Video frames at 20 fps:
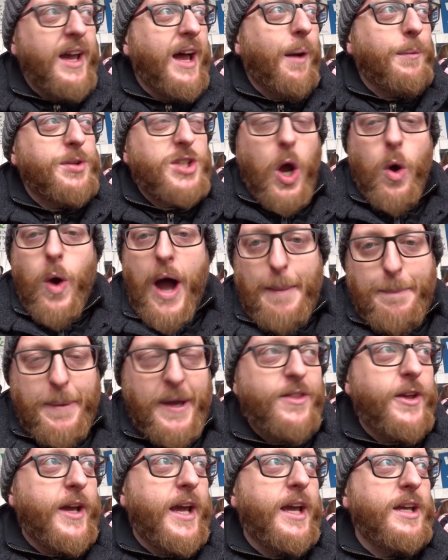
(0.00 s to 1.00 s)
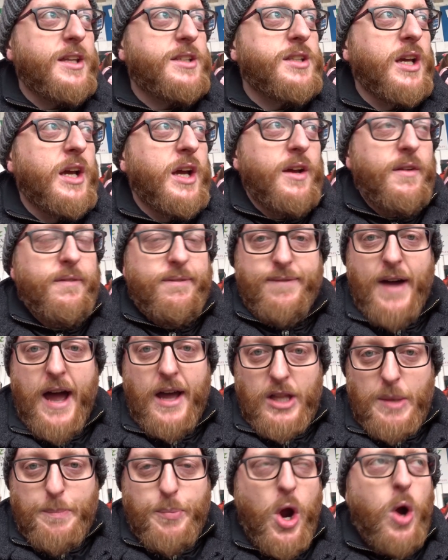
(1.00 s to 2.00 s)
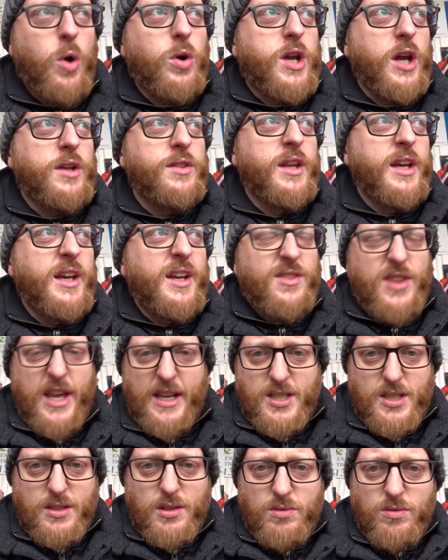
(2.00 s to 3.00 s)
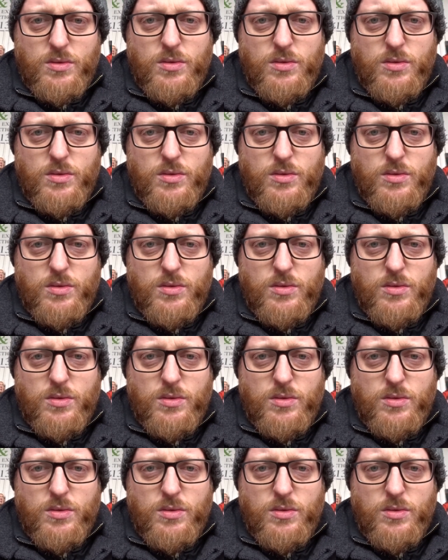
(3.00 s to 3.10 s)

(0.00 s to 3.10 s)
I'm so happy that he's finally broken this